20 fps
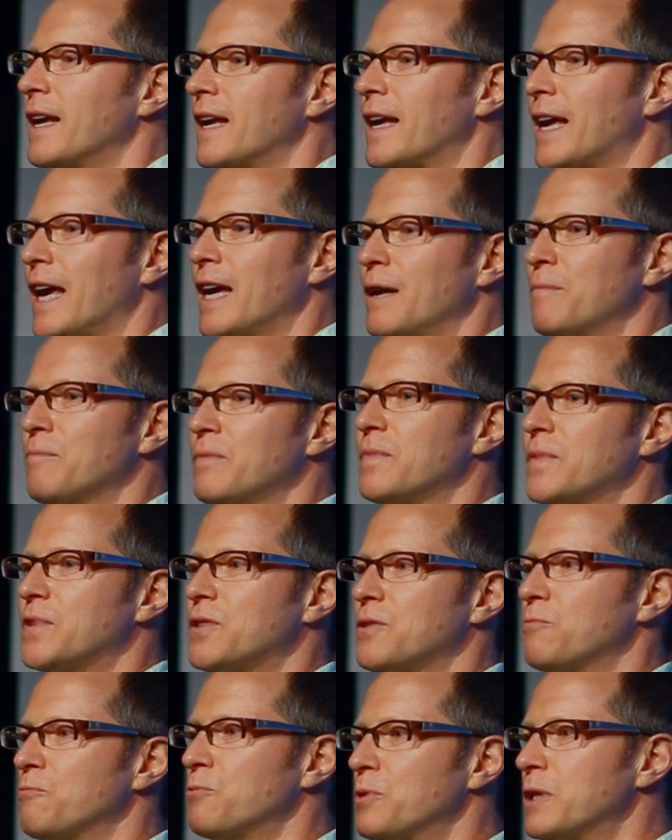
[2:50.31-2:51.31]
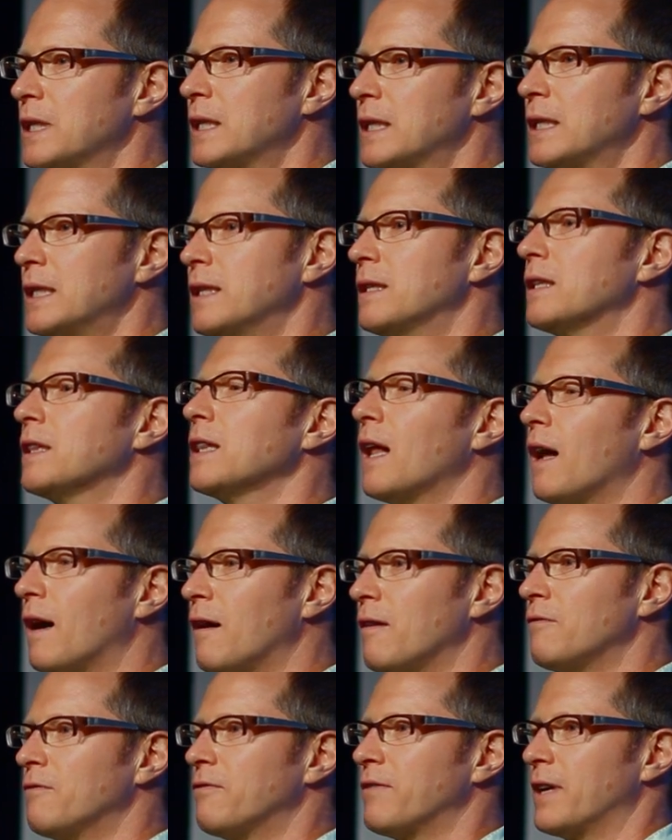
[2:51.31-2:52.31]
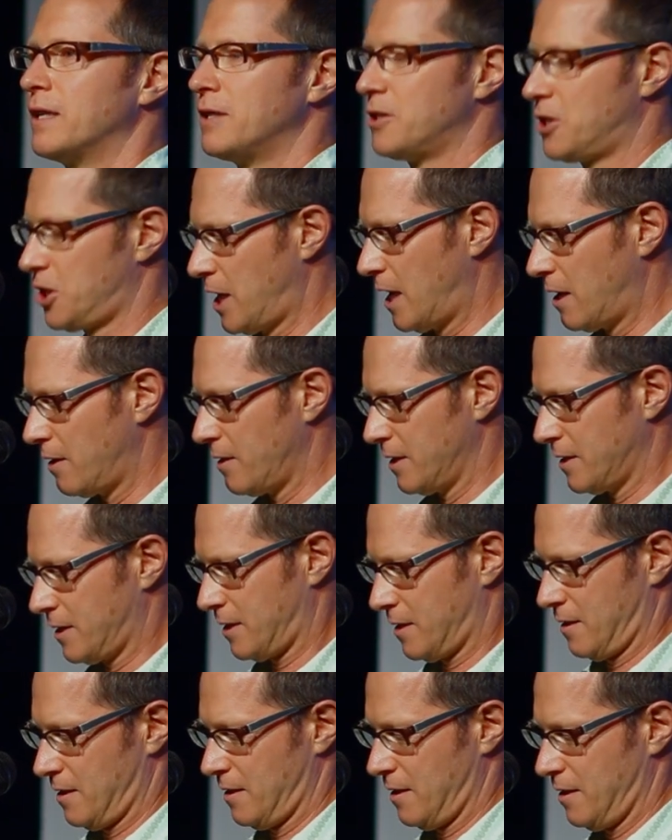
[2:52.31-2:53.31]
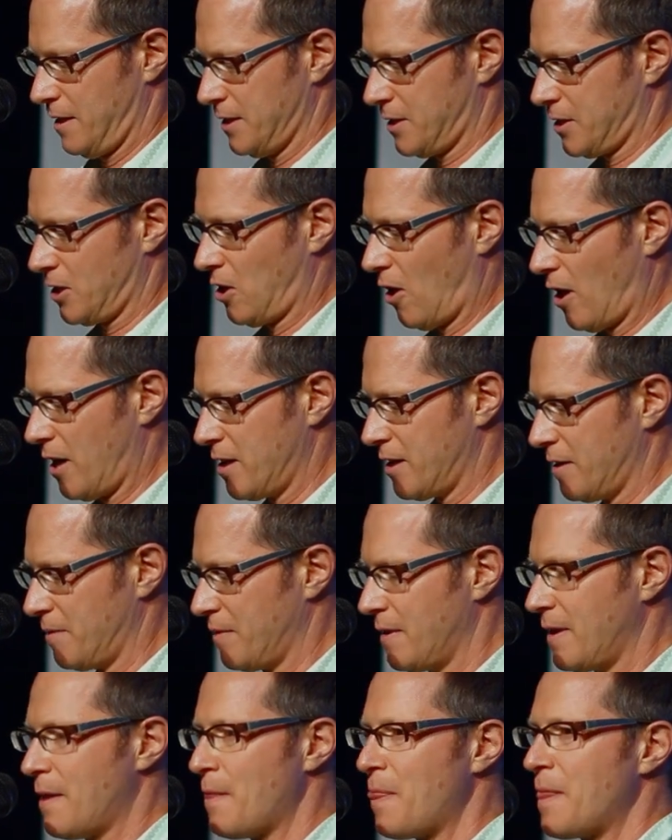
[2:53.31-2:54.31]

came to really love and cherish this garden.